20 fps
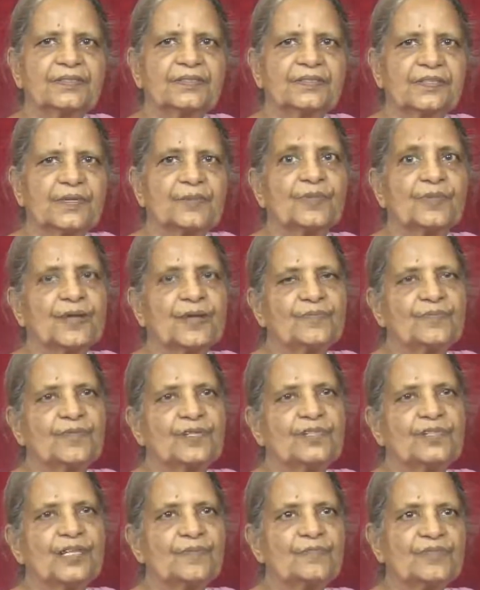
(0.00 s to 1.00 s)
Sometimes
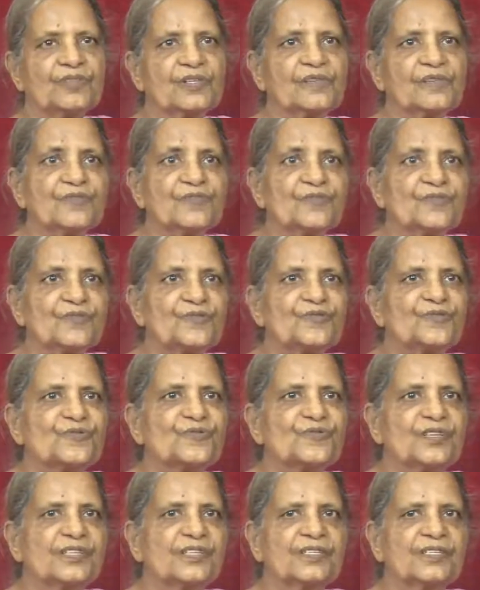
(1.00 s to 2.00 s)
they themselves used to
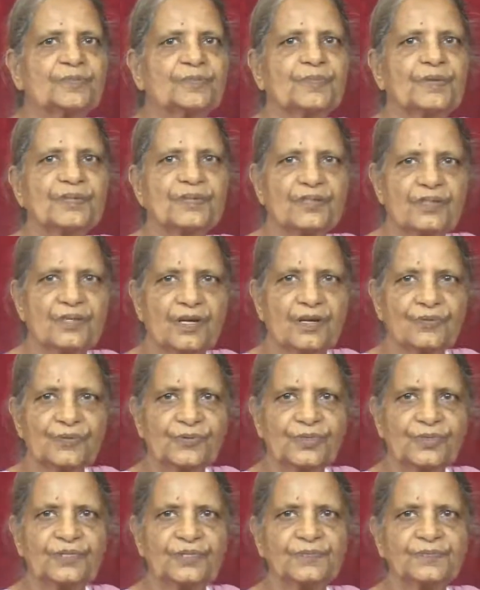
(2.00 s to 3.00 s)
send the person
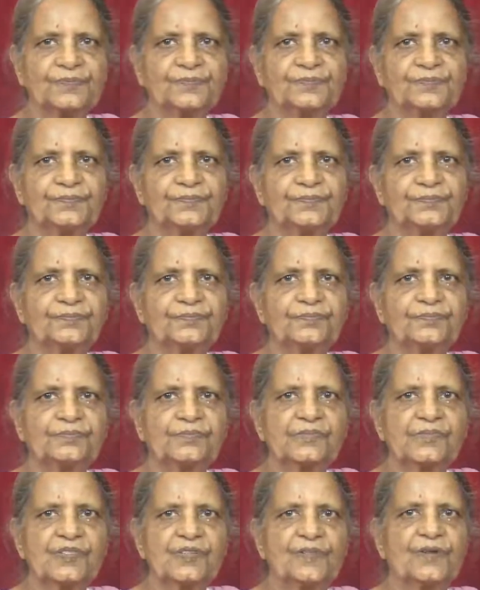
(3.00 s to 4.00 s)
out
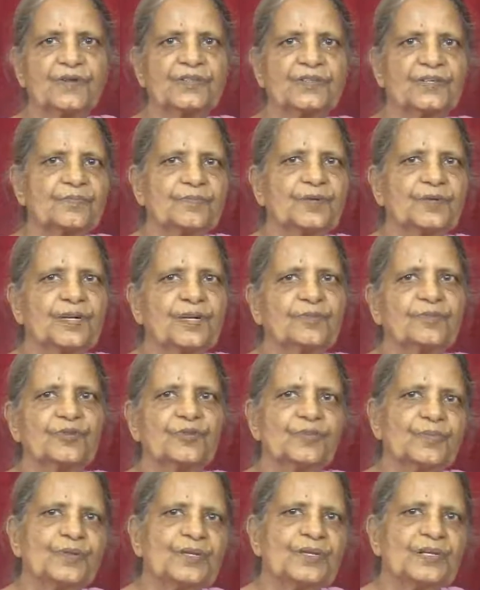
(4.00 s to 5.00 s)
but sometime
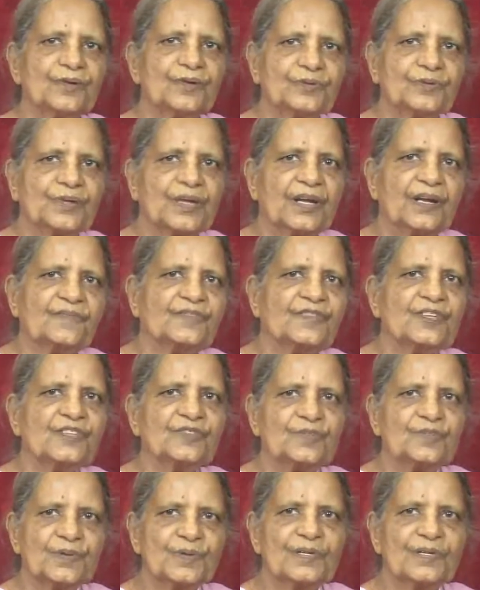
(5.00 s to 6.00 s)
you be out, have the
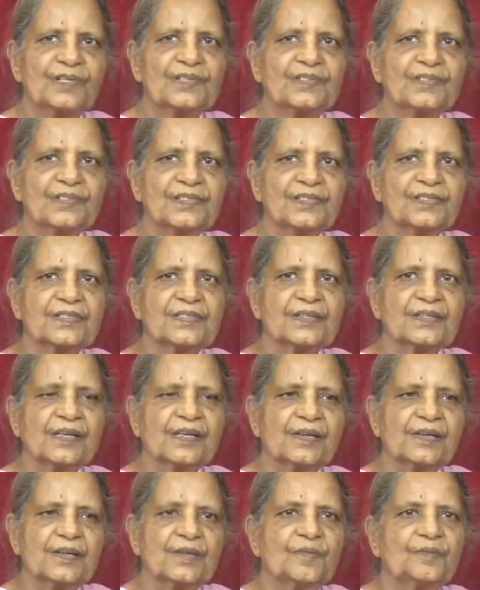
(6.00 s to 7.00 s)
experience.
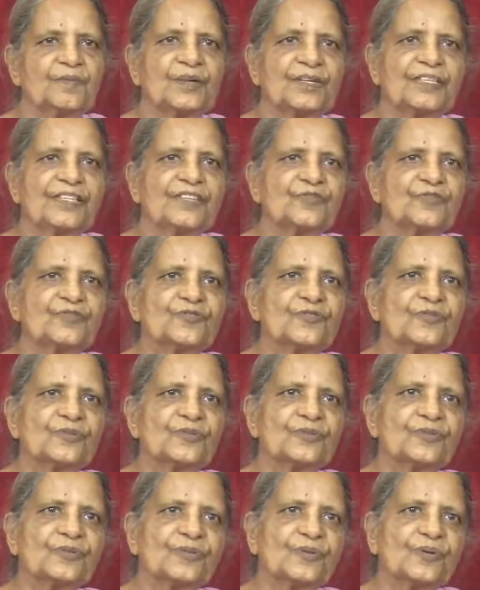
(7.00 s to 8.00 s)
But they used to
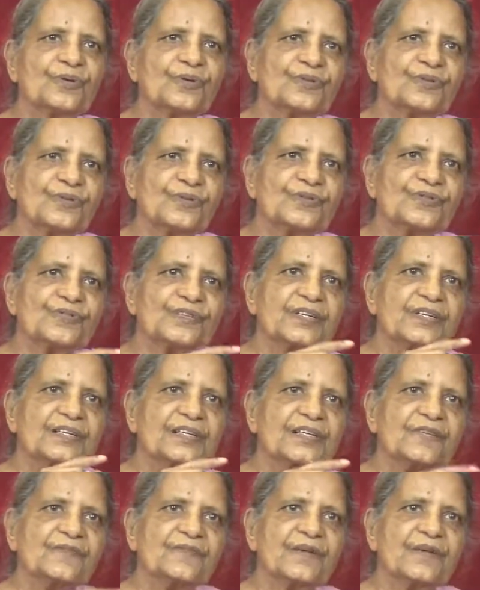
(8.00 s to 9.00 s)
go on
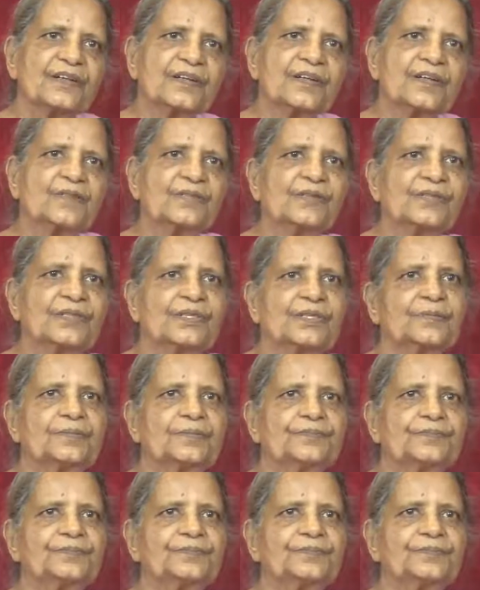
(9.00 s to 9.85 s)
constantly working on them.